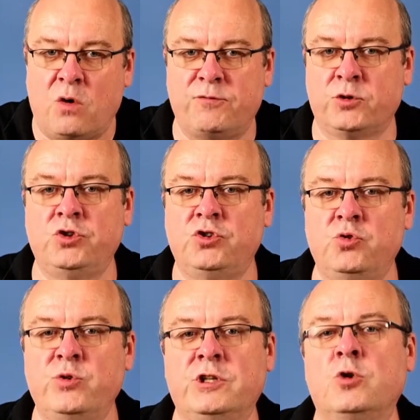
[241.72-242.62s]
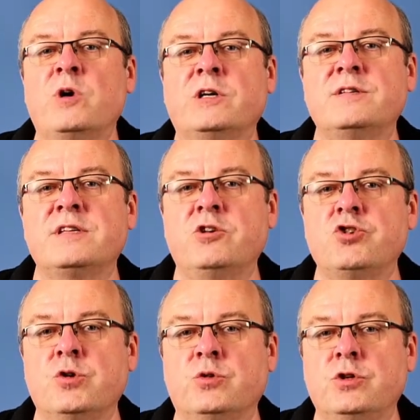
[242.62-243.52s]
of what you do in the
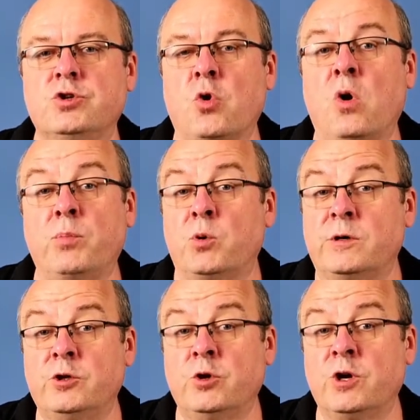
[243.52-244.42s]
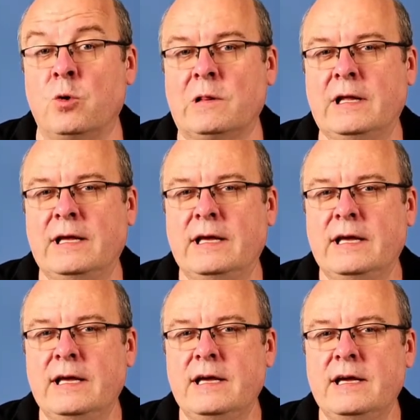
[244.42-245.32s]
organization, on your job or your role.
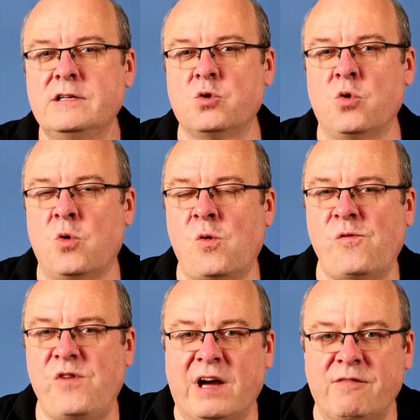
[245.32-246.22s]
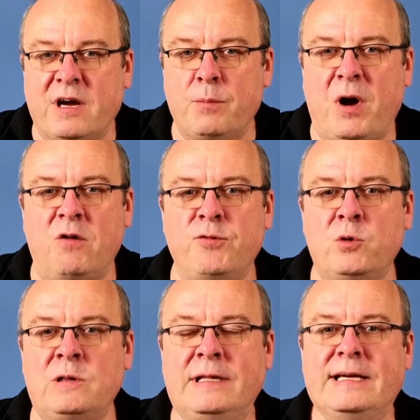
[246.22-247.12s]
So very, very
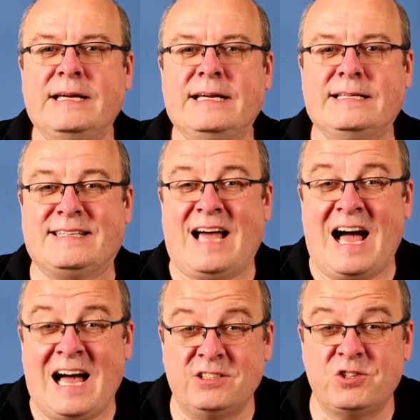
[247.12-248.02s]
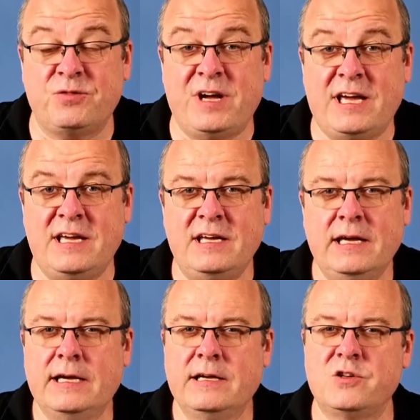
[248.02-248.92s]
powerful. It's the hardest way.
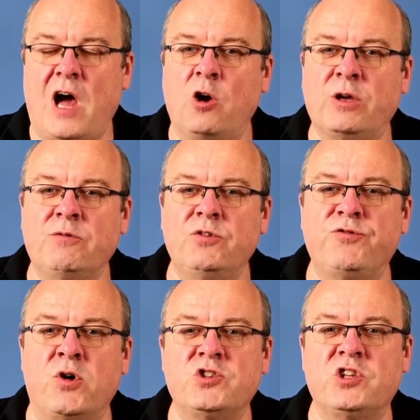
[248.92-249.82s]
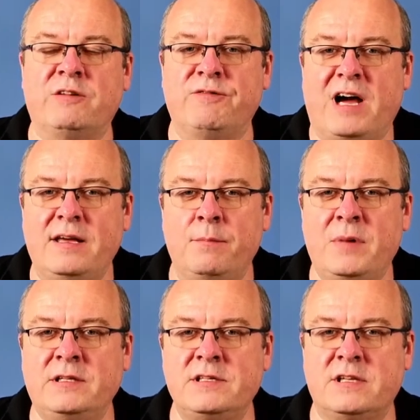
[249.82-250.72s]
So how can we foster
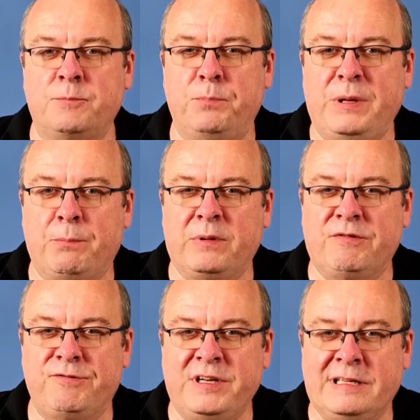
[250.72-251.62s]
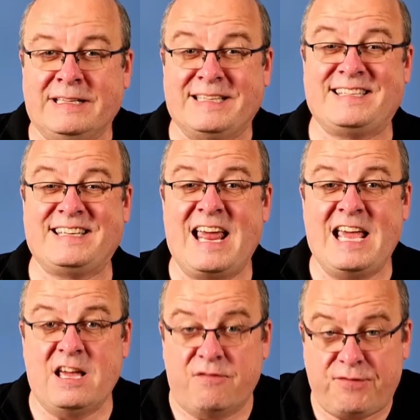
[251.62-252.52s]
environments that people feel
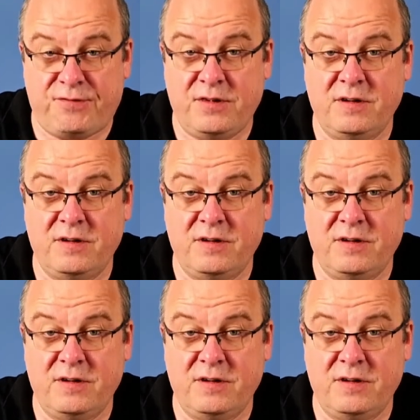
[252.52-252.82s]
safe